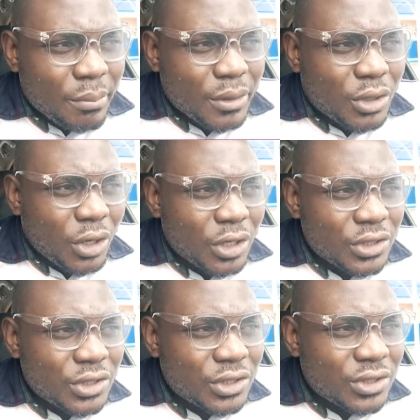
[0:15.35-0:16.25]

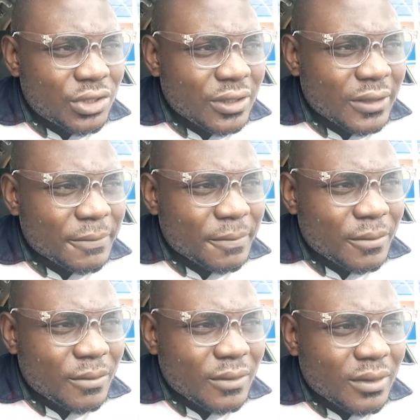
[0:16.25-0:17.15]
because
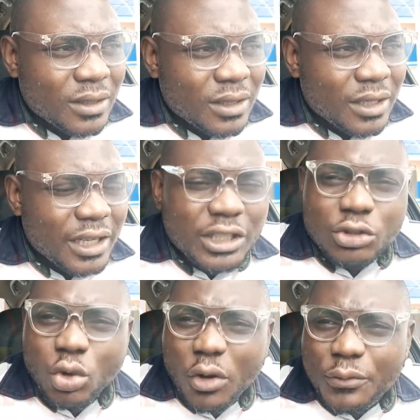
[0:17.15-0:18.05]
it
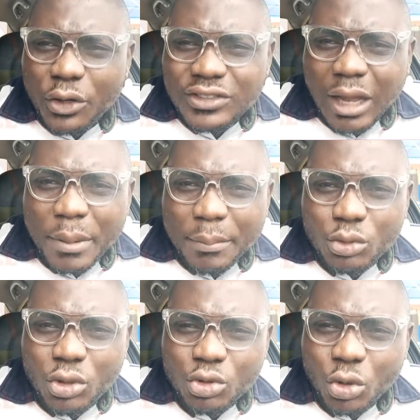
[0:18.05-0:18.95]
is obvious that people
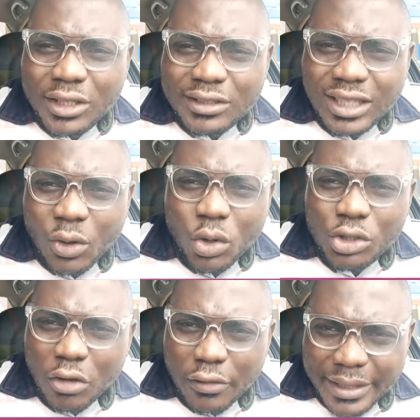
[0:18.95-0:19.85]
don't understand
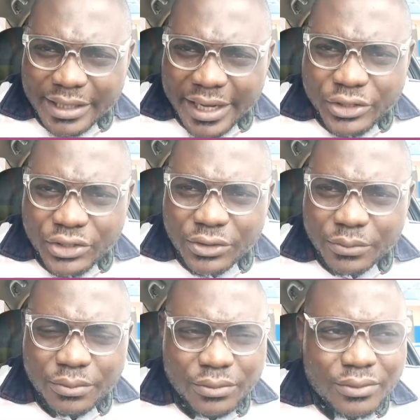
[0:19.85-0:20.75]
what government is,
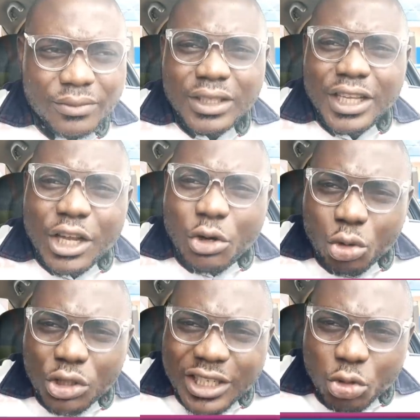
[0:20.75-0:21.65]

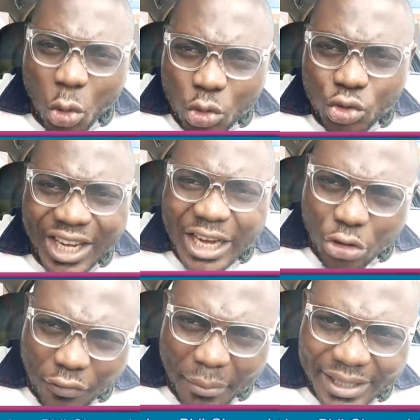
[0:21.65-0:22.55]
including those in
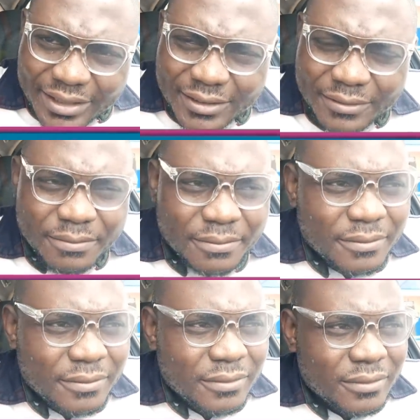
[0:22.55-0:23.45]
government.
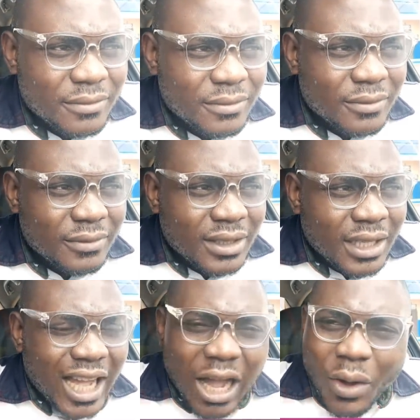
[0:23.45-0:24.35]

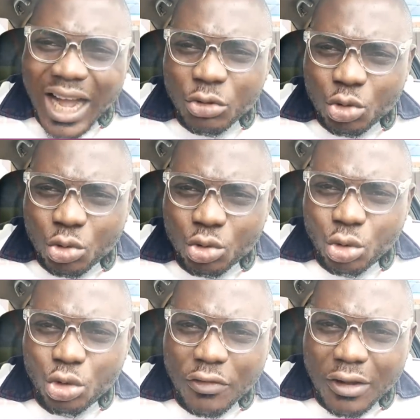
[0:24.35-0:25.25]
Our attitude
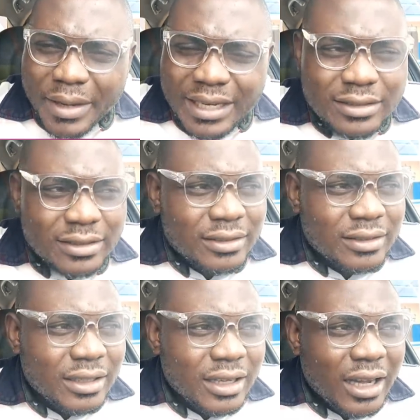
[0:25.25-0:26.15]
to government
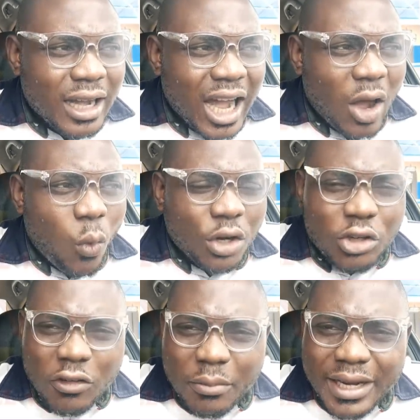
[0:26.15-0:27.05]
and what
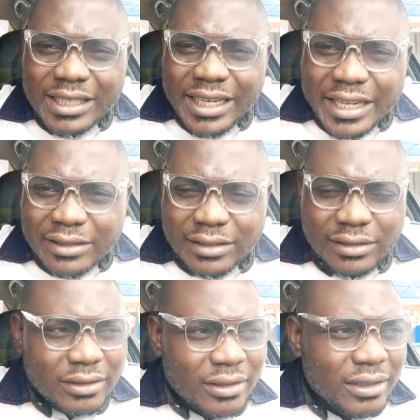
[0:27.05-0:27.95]
government is